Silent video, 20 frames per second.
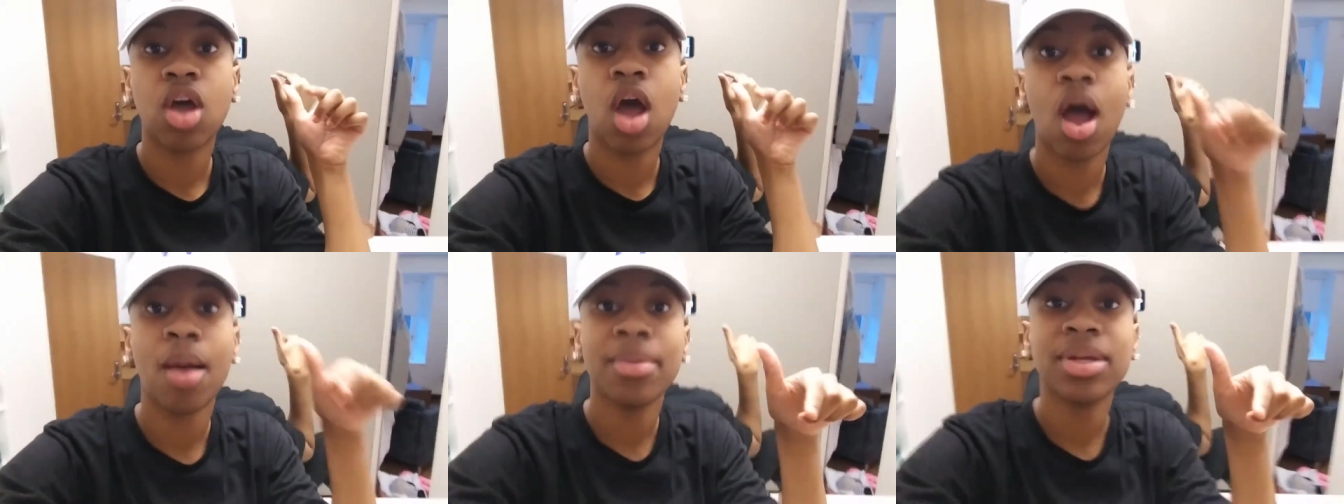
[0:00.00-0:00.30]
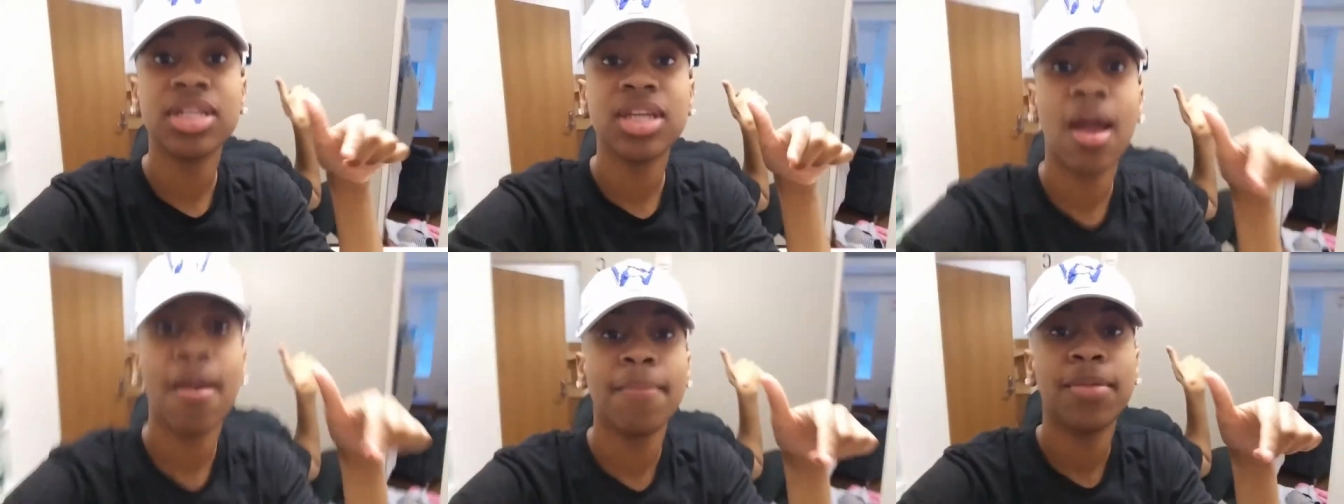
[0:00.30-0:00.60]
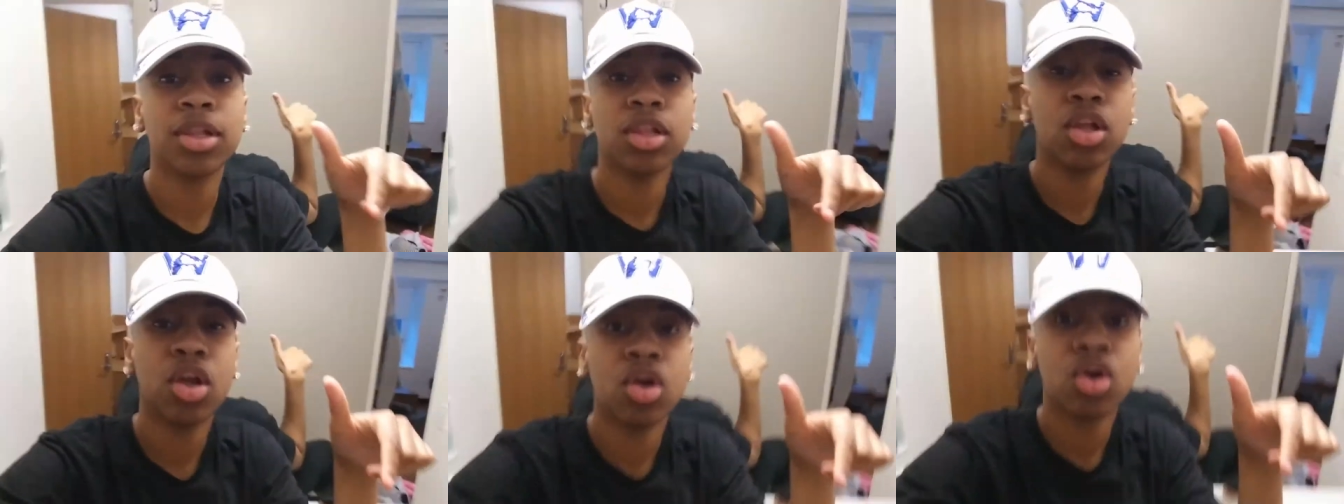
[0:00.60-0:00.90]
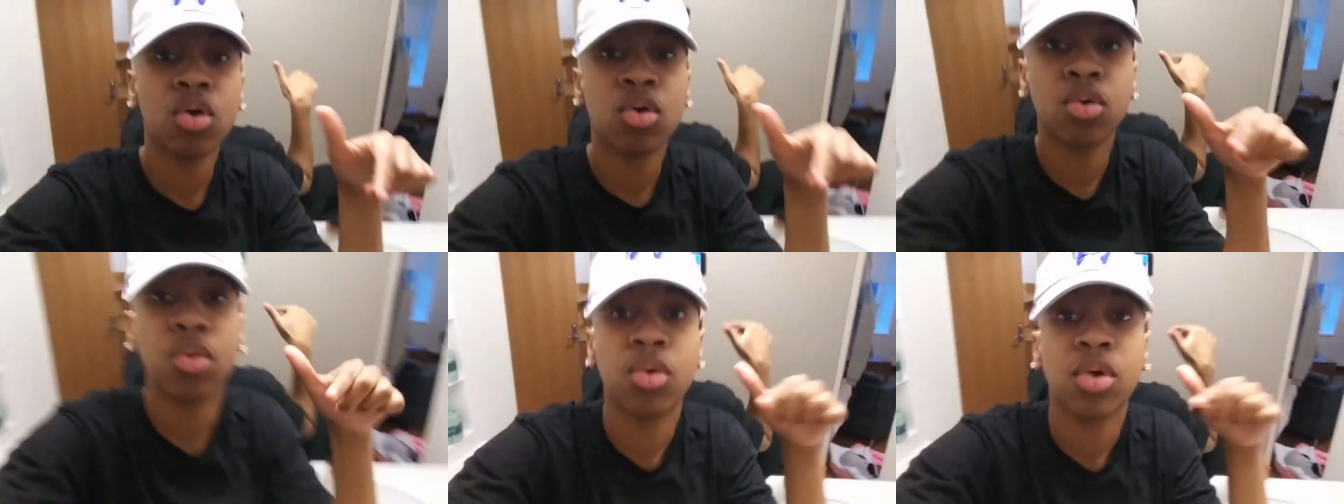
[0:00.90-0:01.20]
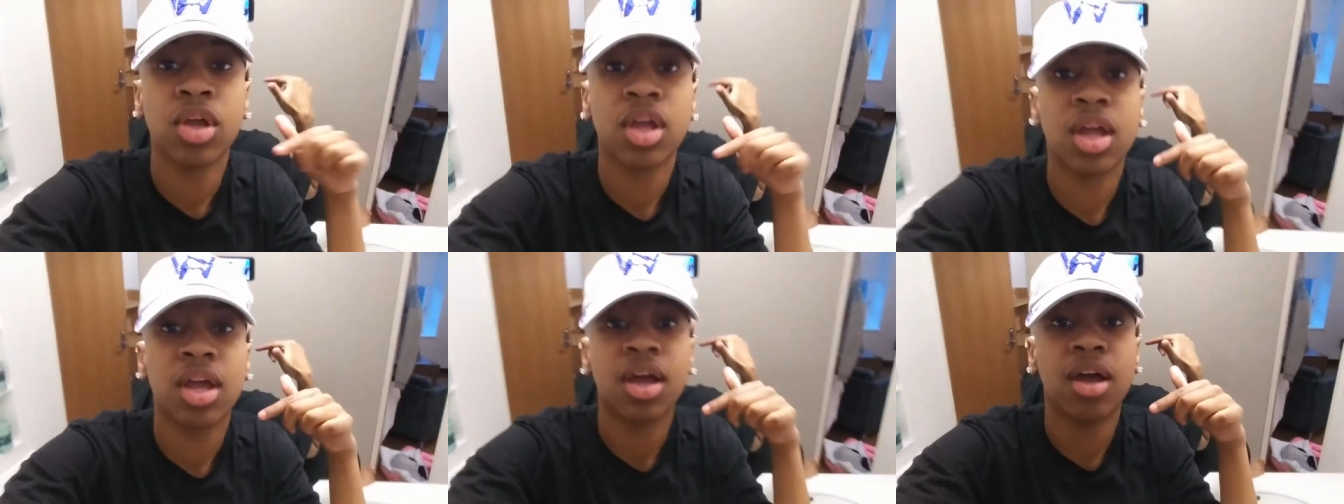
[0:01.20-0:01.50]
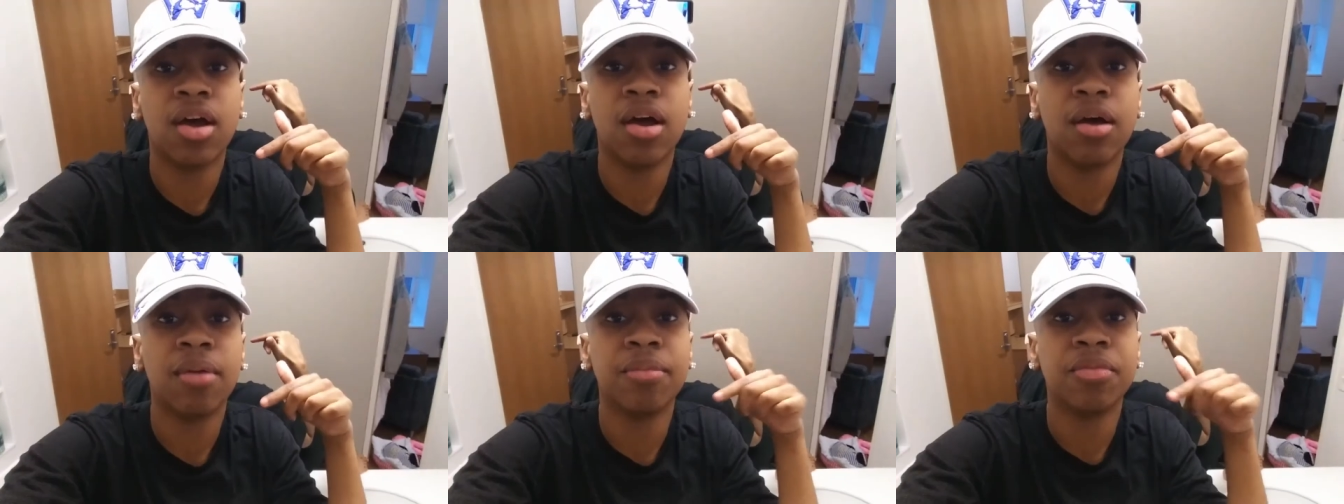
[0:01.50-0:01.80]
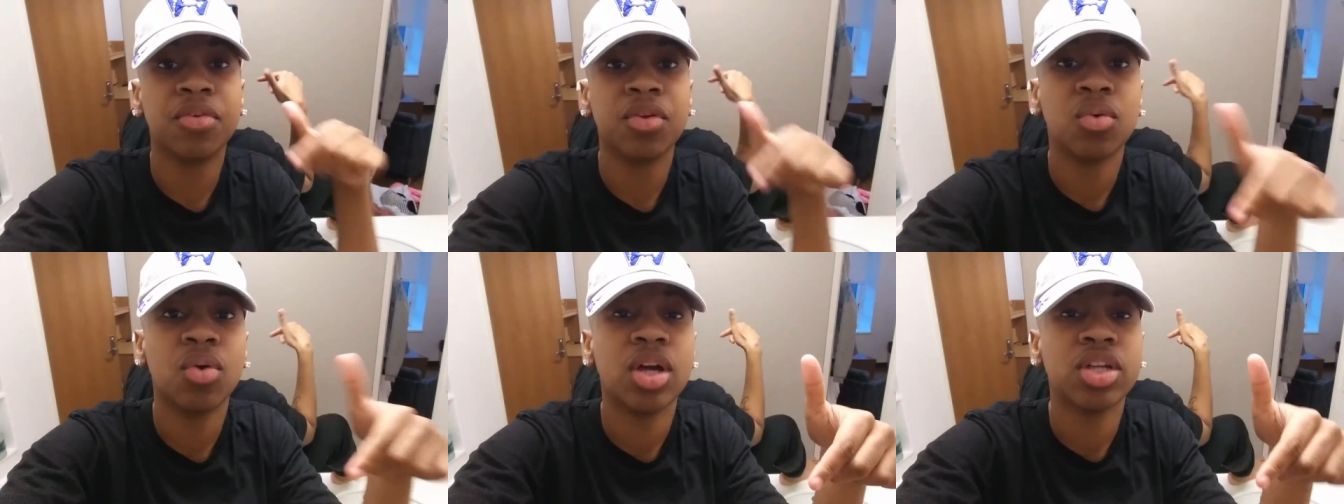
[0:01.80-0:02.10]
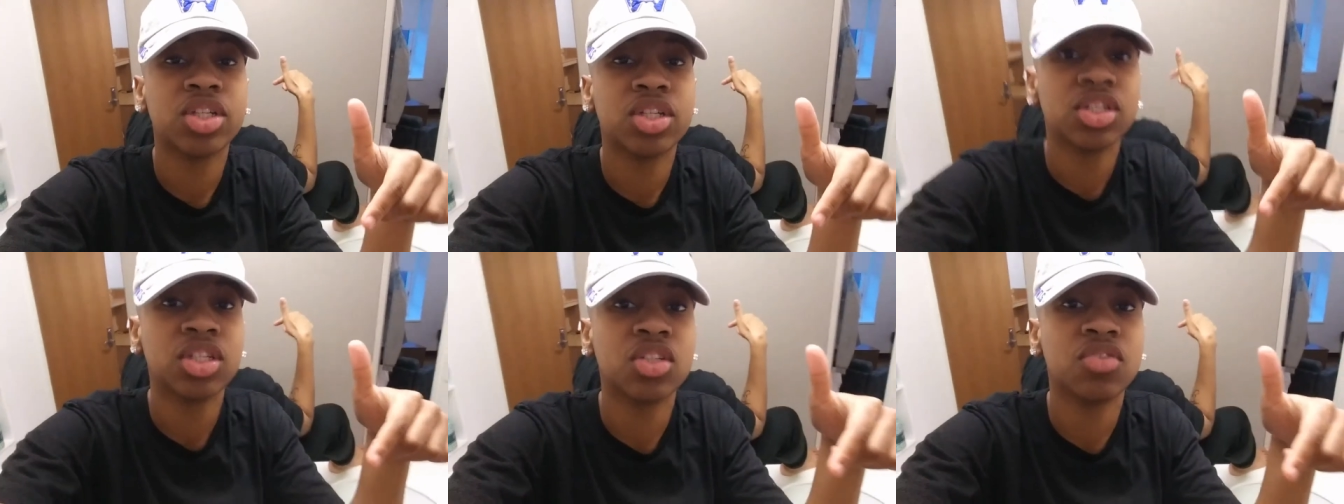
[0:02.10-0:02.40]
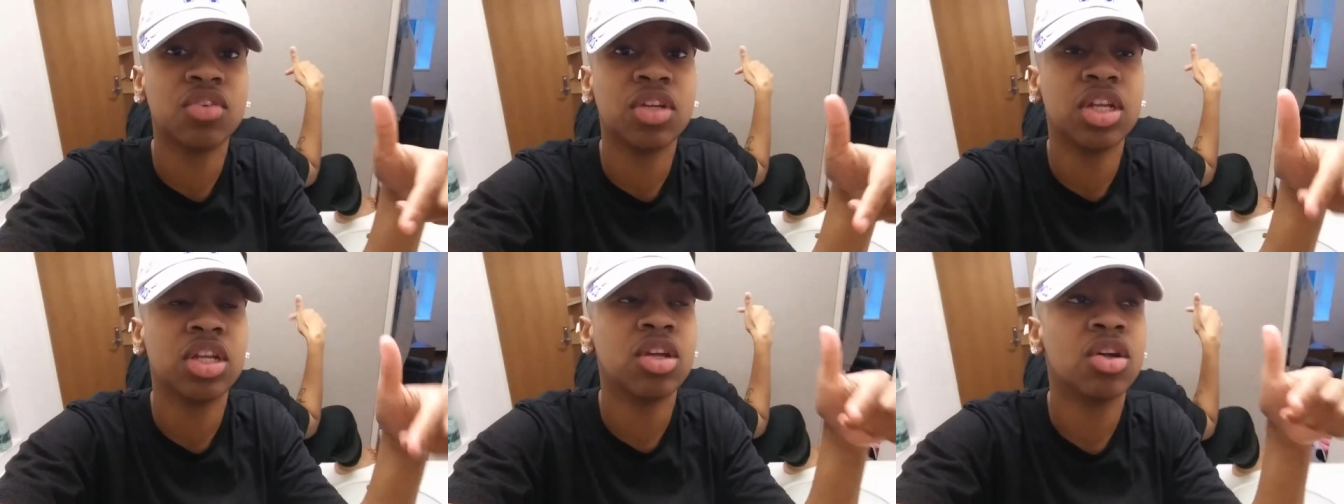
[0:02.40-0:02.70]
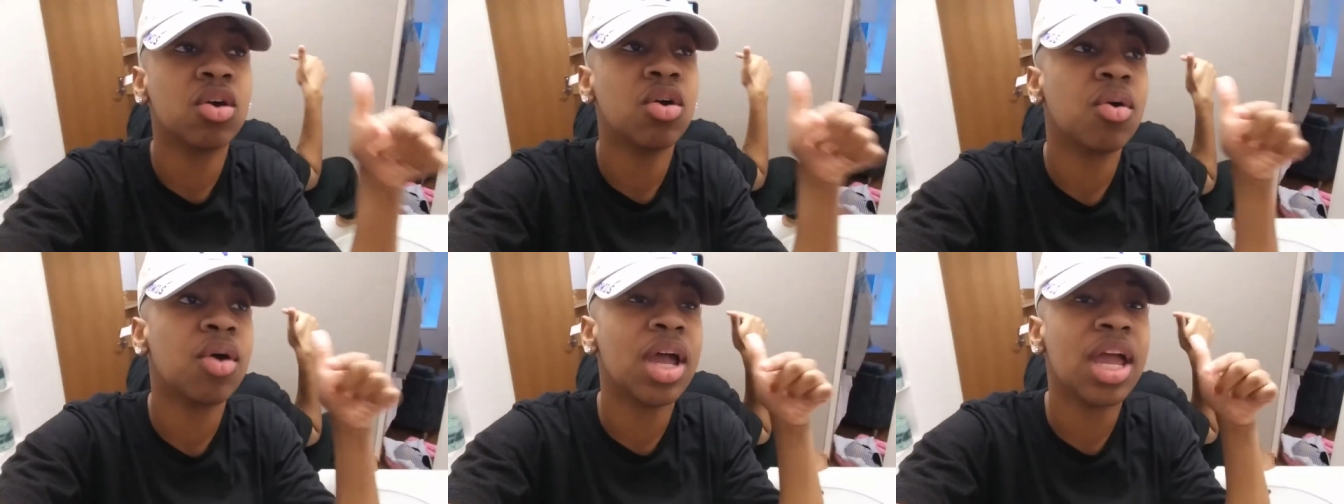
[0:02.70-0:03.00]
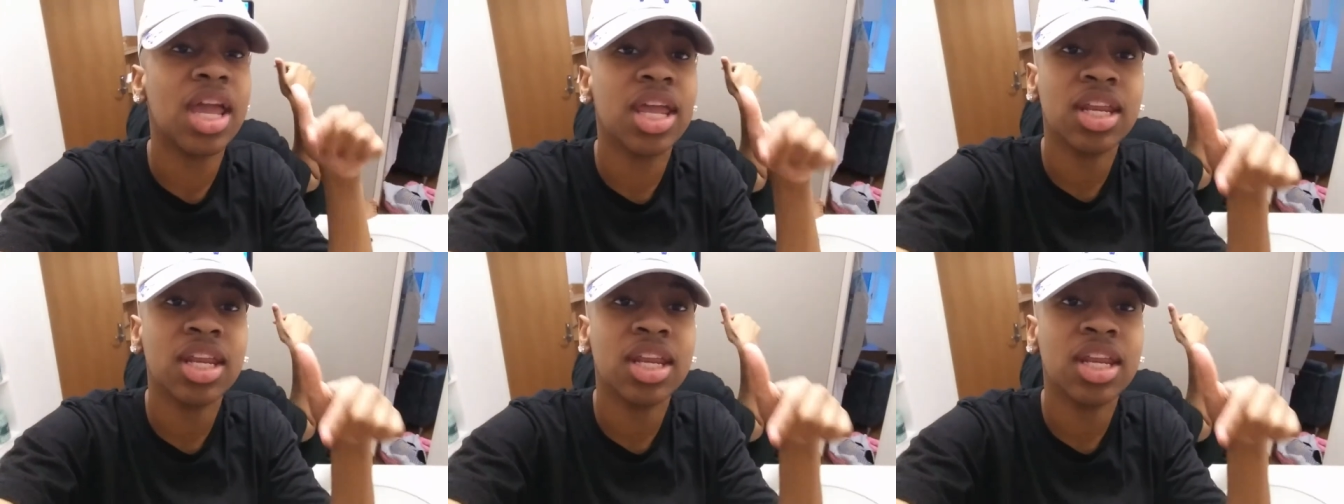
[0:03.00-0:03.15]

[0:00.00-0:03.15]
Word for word: comment down below um, if you're watching this video,